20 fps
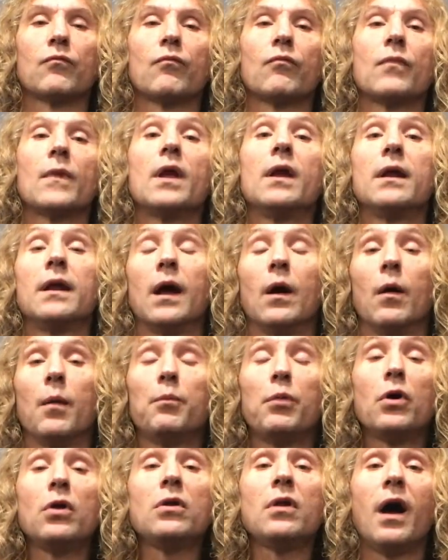Now, a
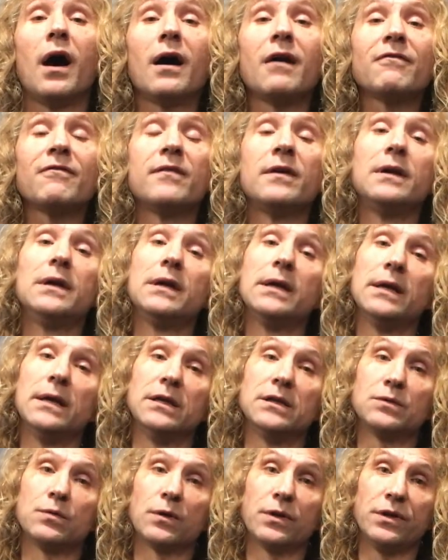pull-off
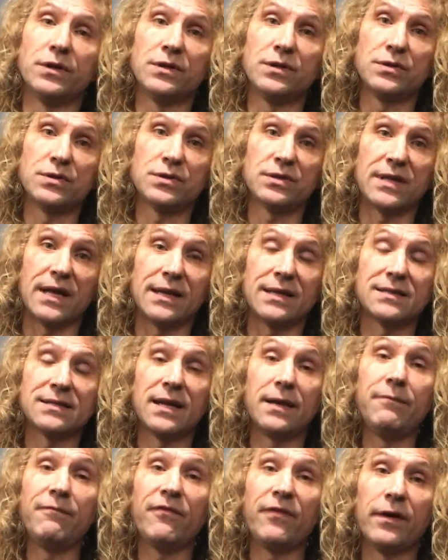is where you use that
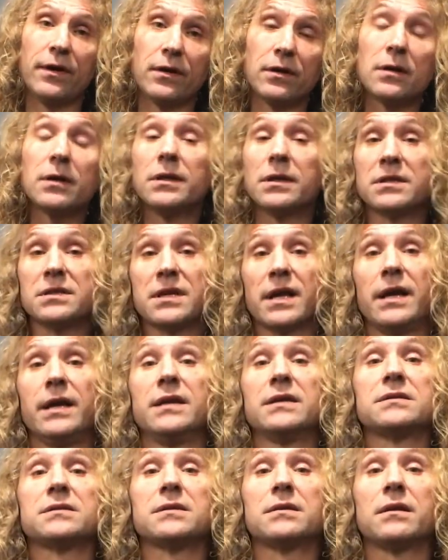same finger, in this
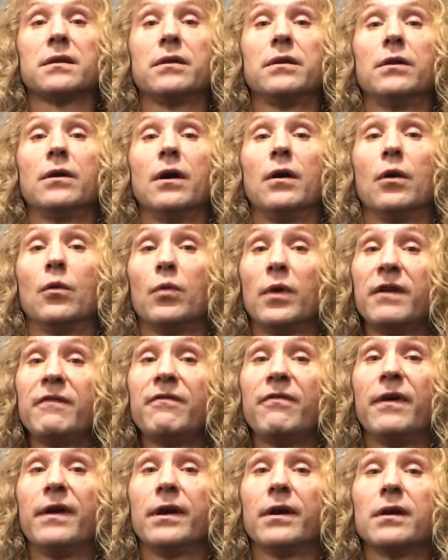case the ring
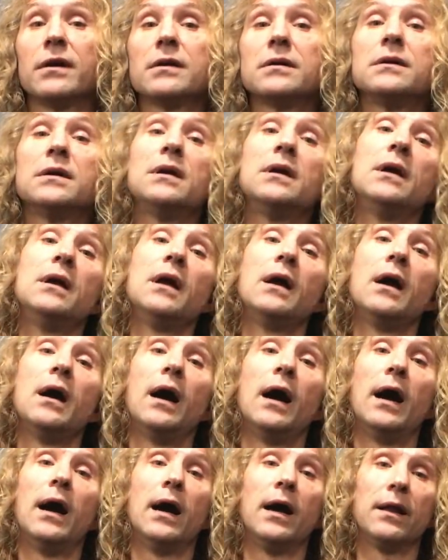finger,
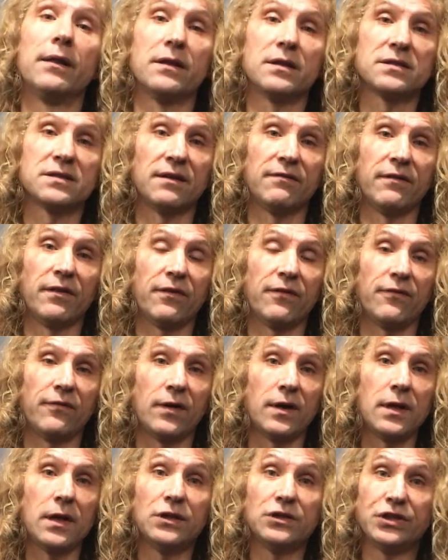on the 7th
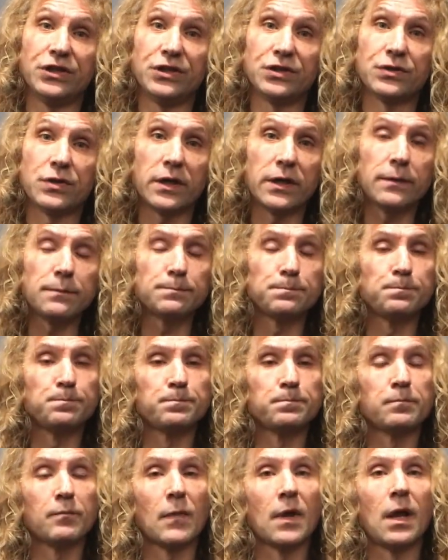fret G string,
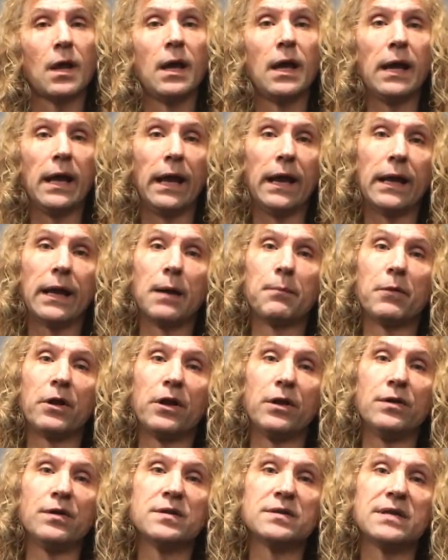and I'm going
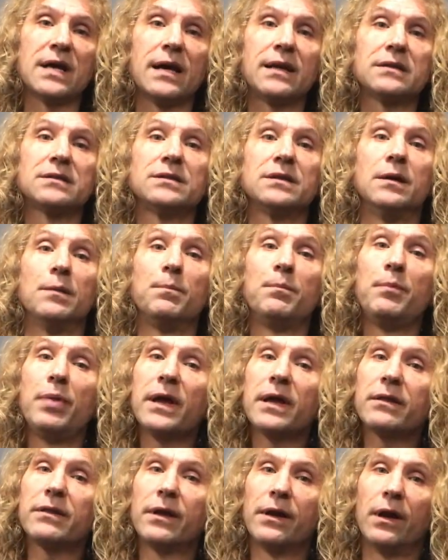to use that to
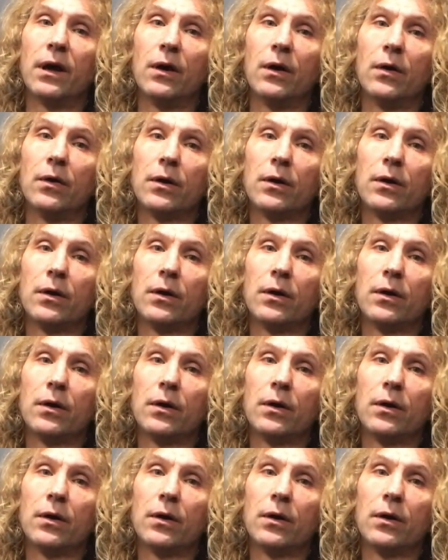pick the note.